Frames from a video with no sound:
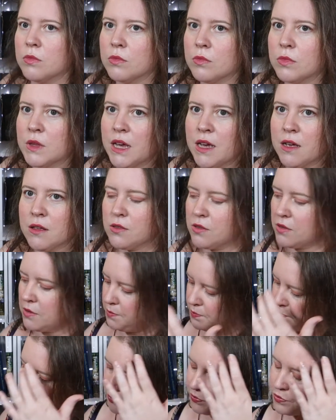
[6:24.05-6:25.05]
Yes.
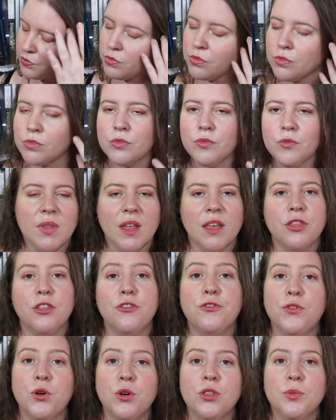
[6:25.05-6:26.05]
The
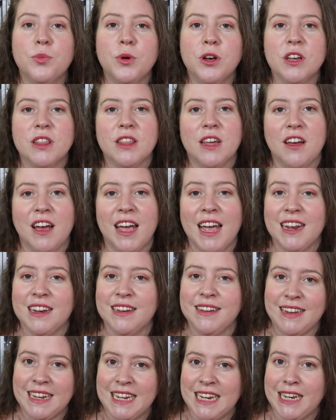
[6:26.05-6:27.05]
fourth book that I had
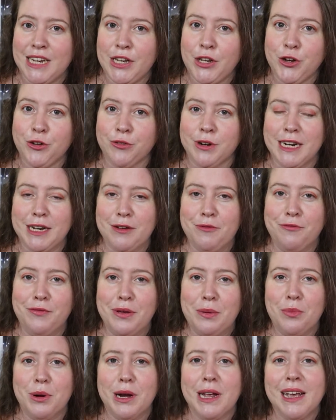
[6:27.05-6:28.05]
intended to read in
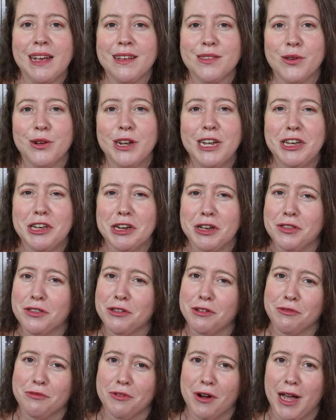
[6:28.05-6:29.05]
February has only just
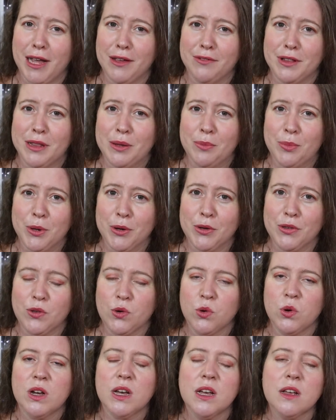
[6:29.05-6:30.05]
arrived in the
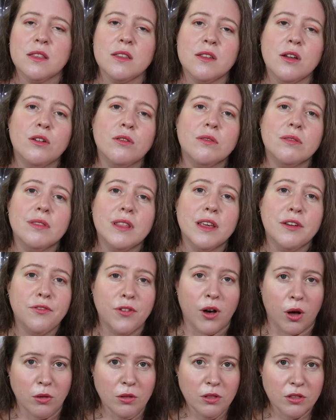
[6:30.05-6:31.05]
bookstore. It's not their
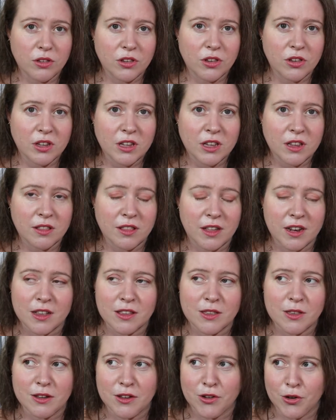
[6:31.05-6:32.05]
fault that
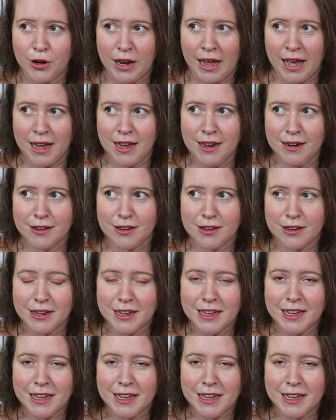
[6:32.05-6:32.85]
it's too late.